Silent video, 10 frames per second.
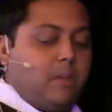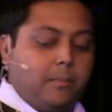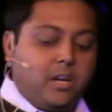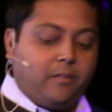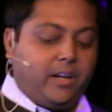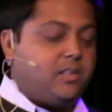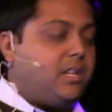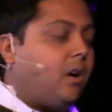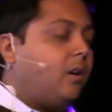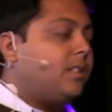Maybe you have
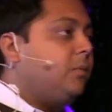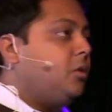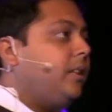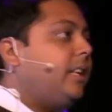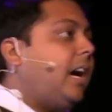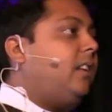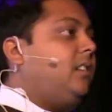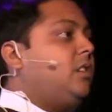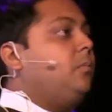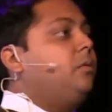SDRs in between that.
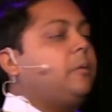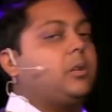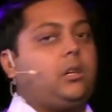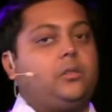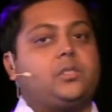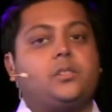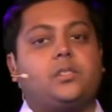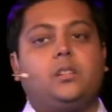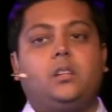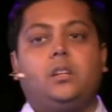Then you move them to
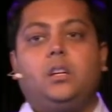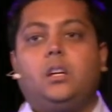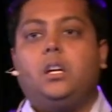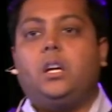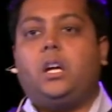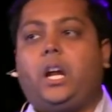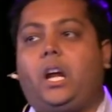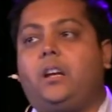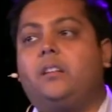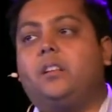closers.
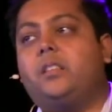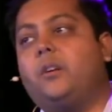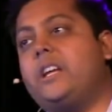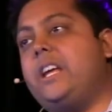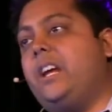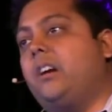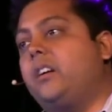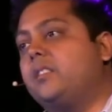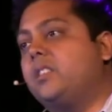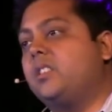And the theory here
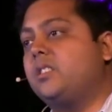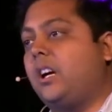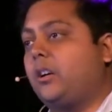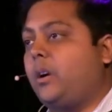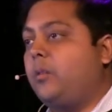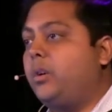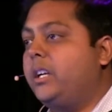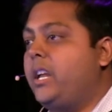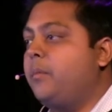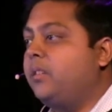is, this is not
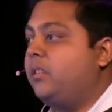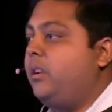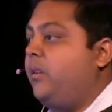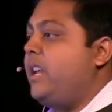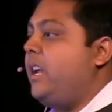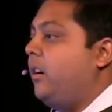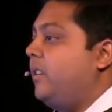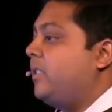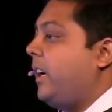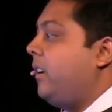groundbreaking, but the theory here
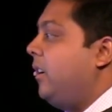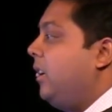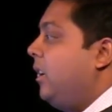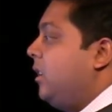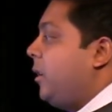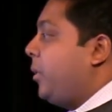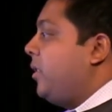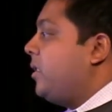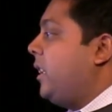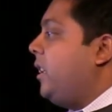is that the
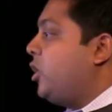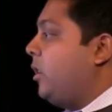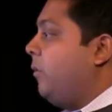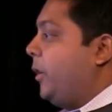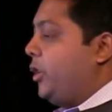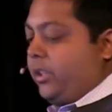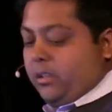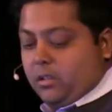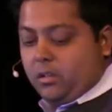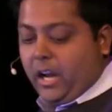percentage
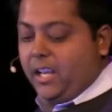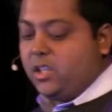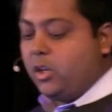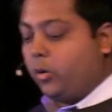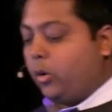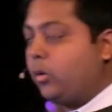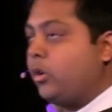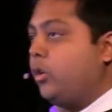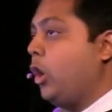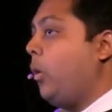conversion as you
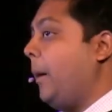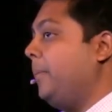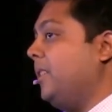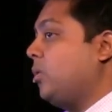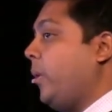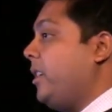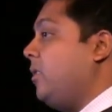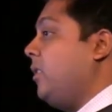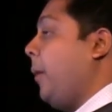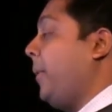go up this way,
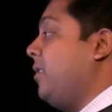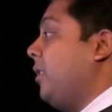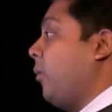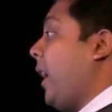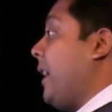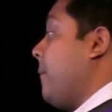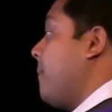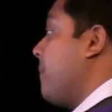up and to the right,